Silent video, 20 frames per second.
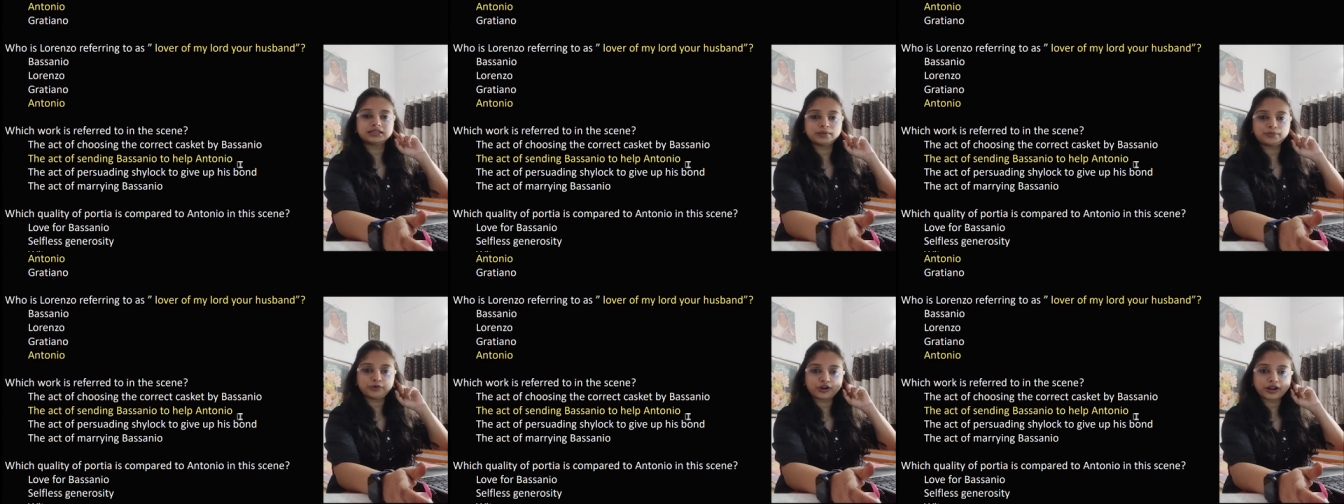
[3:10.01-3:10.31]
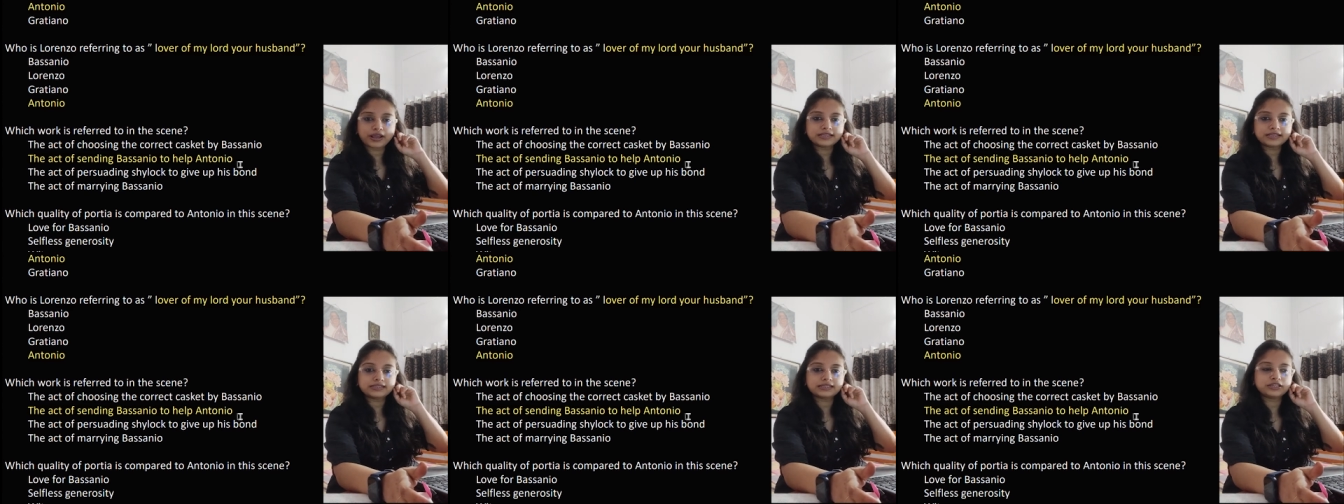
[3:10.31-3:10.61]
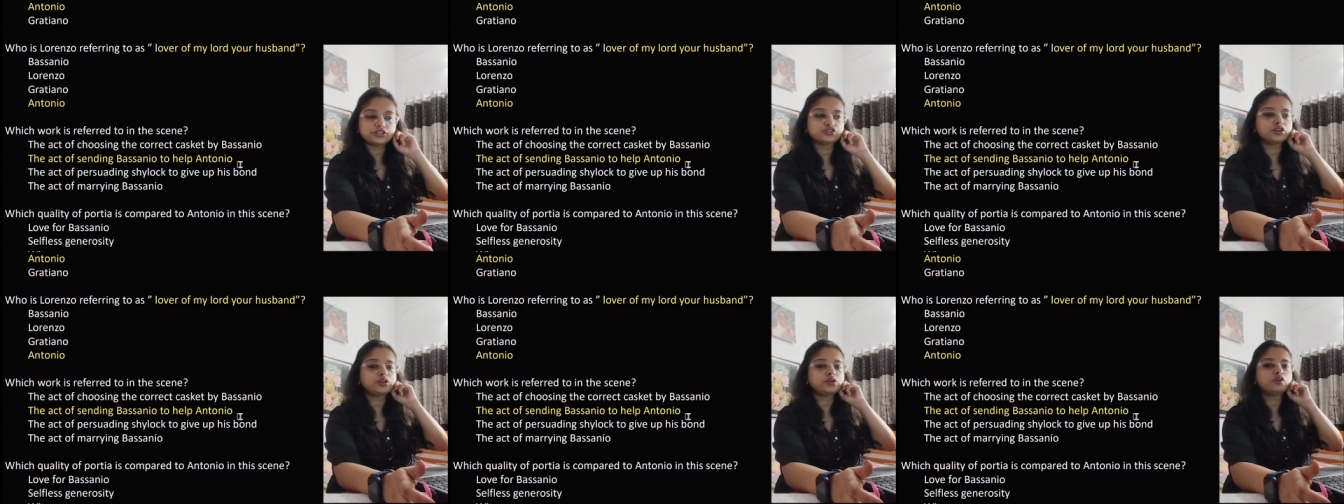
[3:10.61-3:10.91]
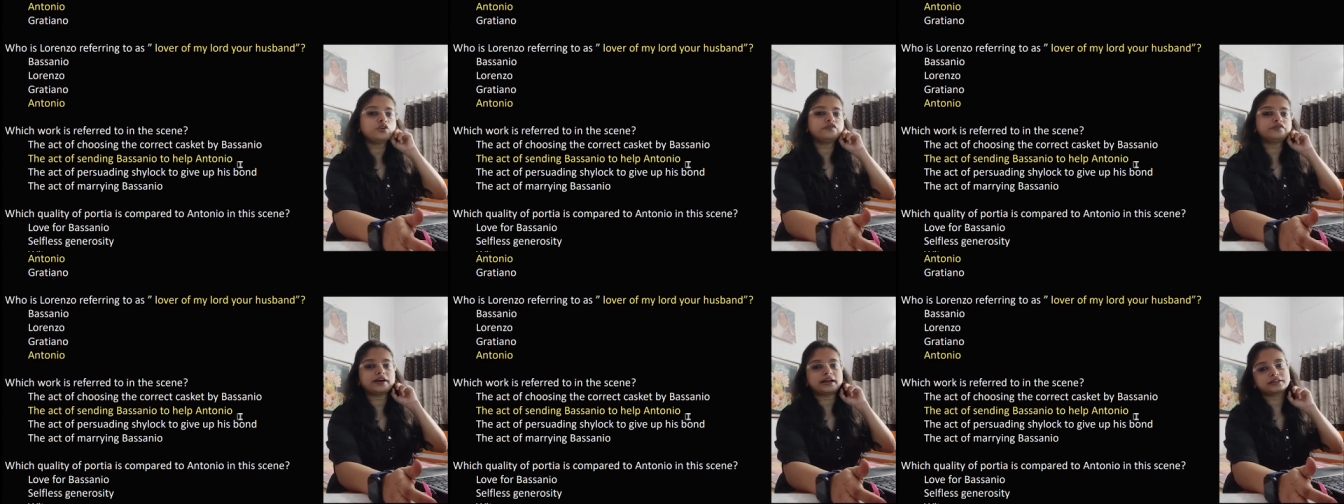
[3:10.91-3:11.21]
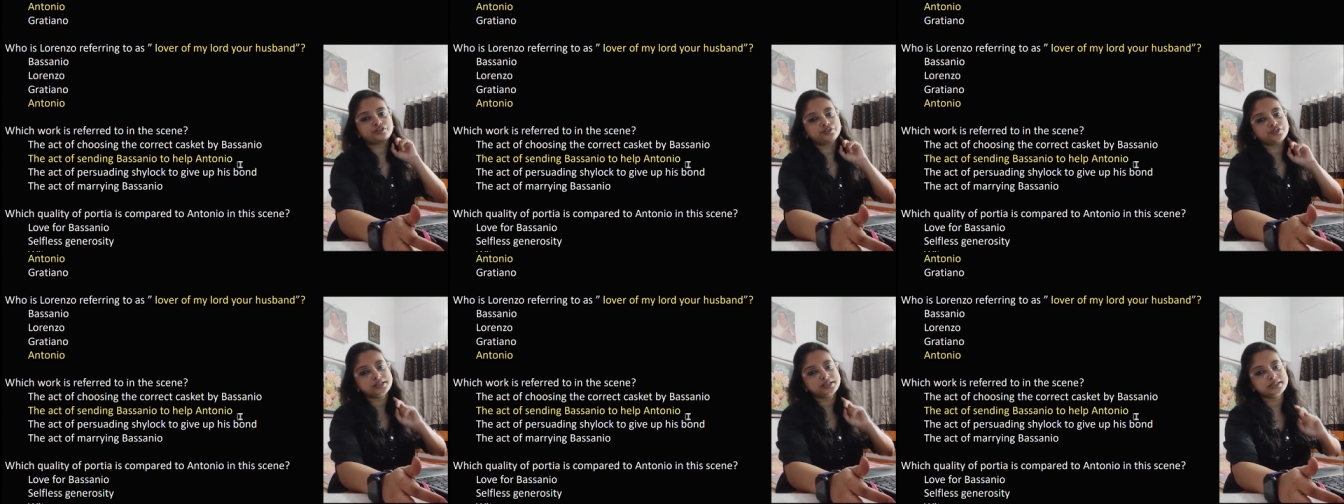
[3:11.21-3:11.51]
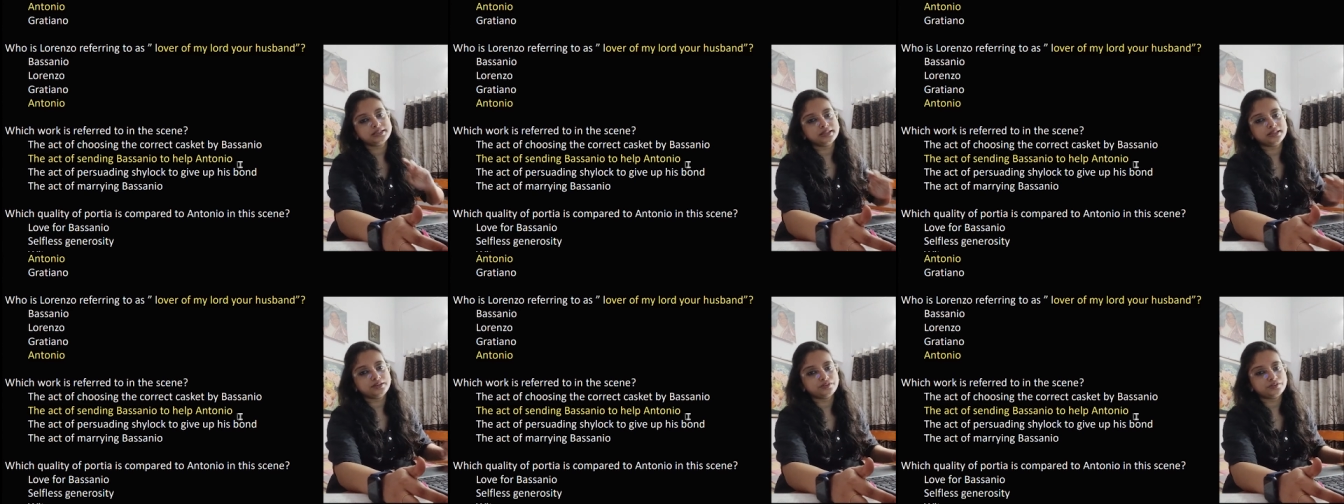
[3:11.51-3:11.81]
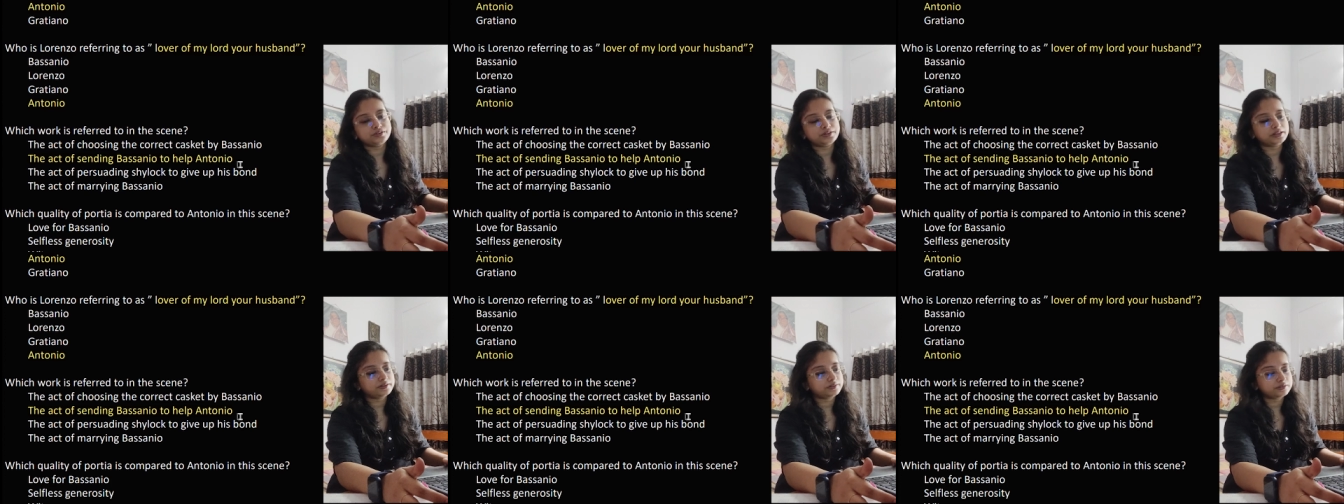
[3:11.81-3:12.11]
summarization of Act 3,
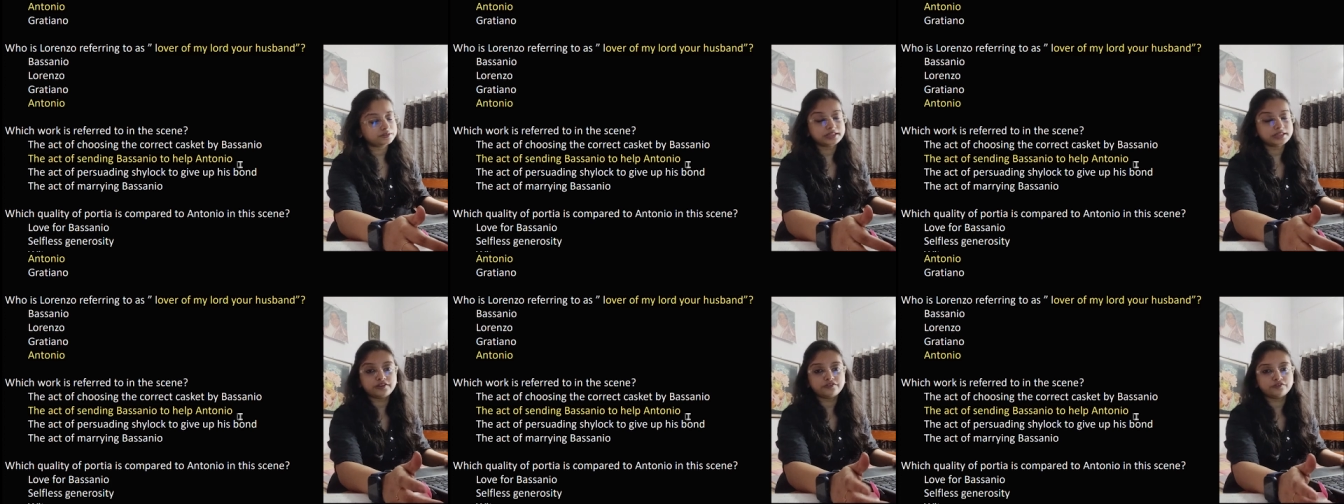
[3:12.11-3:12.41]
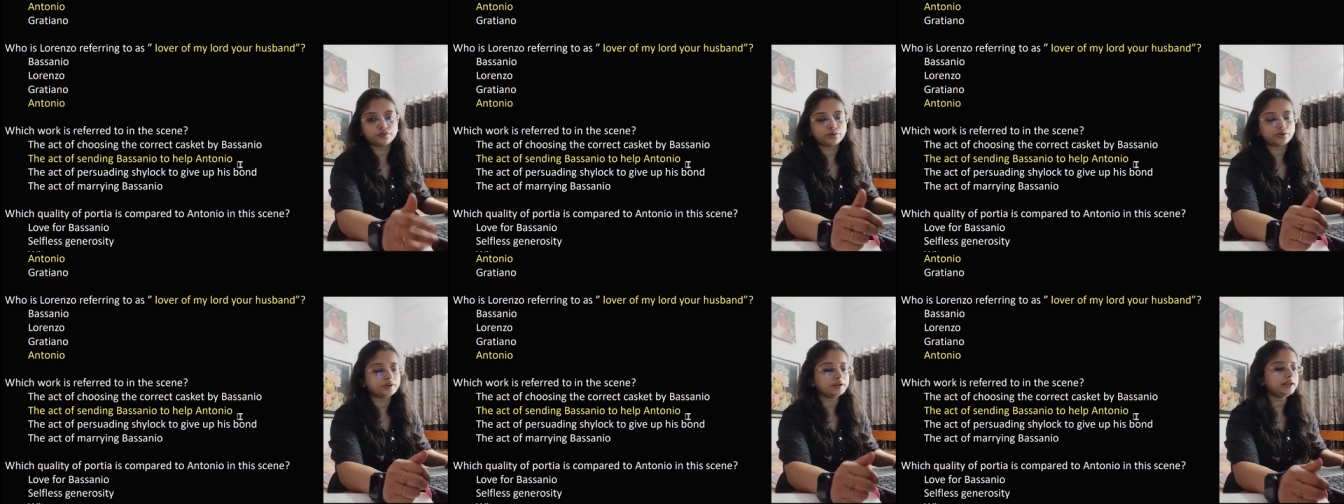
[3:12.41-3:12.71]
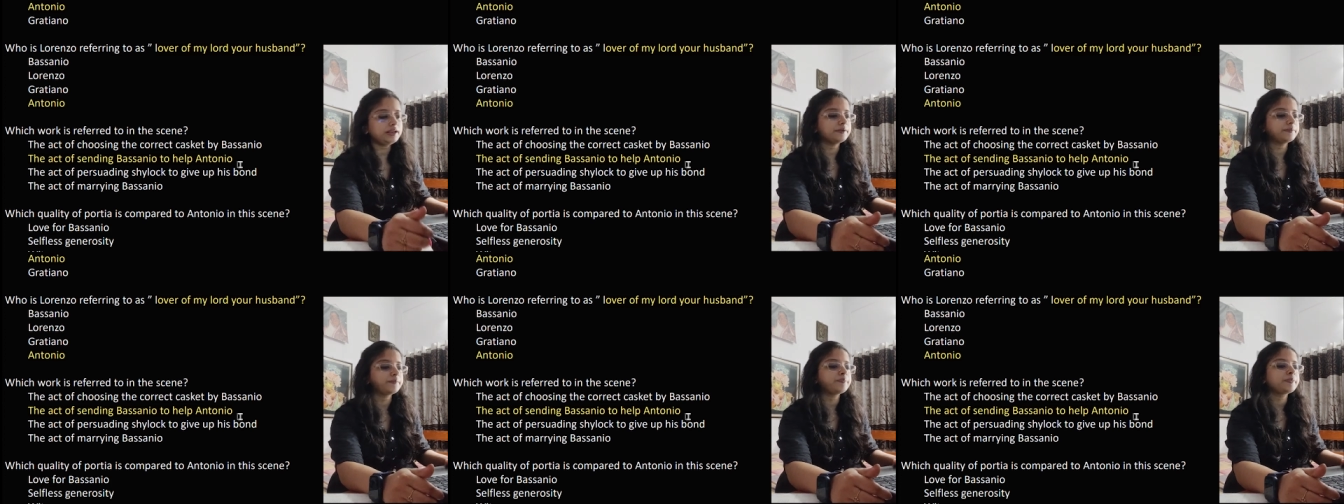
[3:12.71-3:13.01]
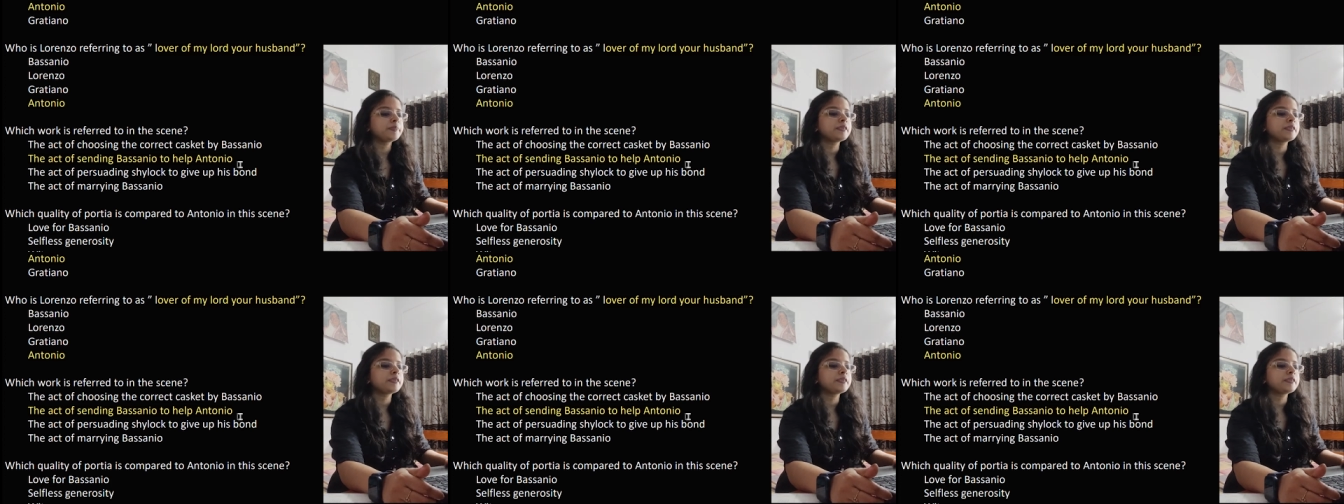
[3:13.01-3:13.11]
Scene 3, Scene 4, right